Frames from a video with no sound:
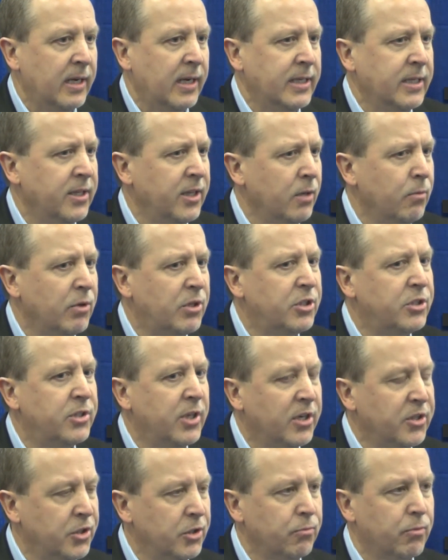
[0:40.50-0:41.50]
anything which
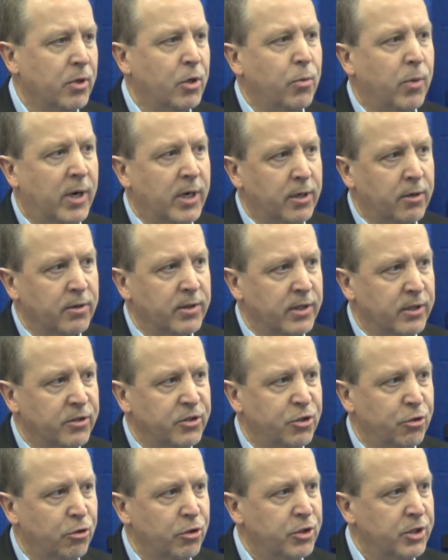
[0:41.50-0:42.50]
doesn't require that a
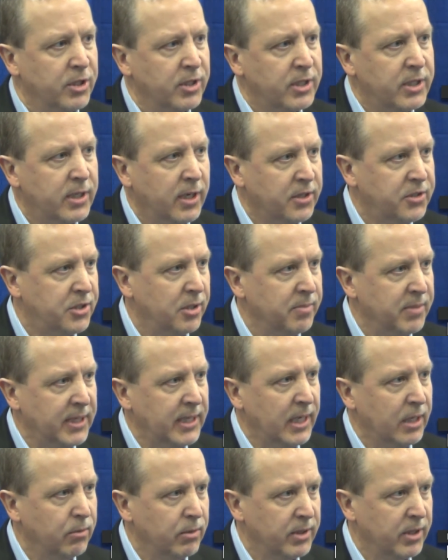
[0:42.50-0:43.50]
surgeon cut
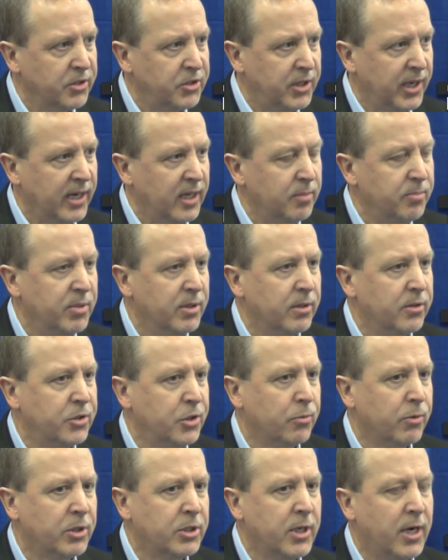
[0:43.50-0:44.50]
something out with a scalpel.
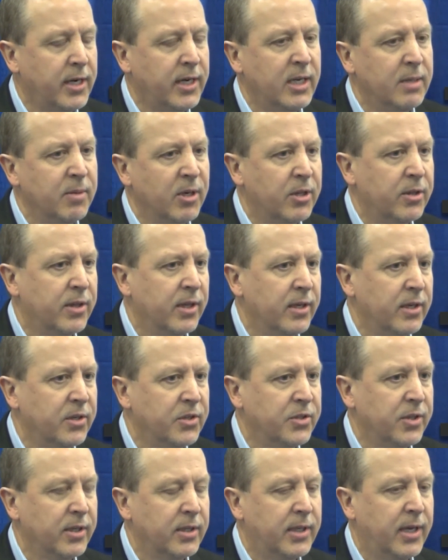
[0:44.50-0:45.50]
So we're talking about
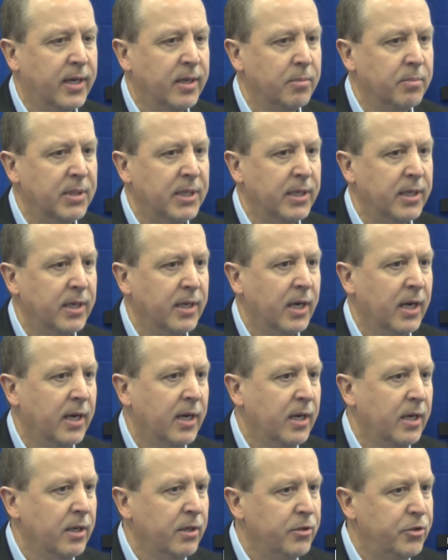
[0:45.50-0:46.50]
things that can be
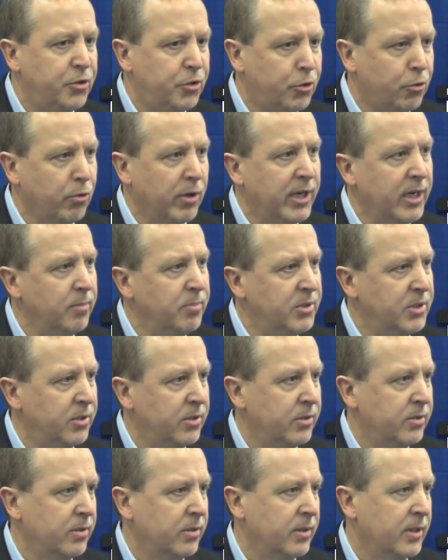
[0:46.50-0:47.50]

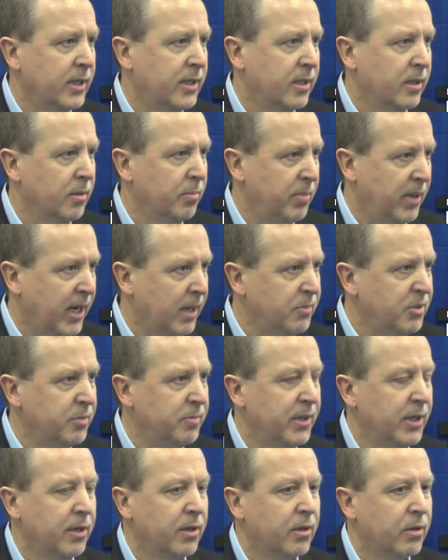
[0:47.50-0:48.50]
scraped, like a pap
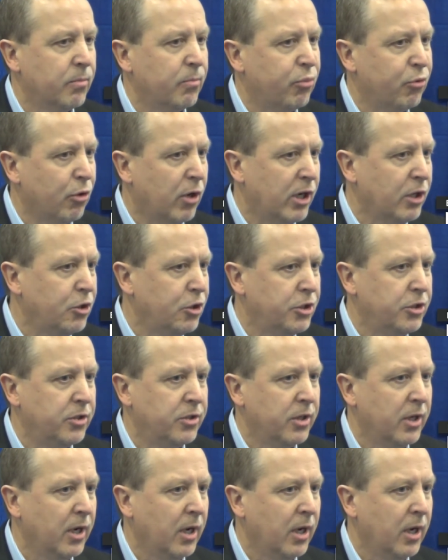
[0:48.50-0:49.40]
smear, brushed,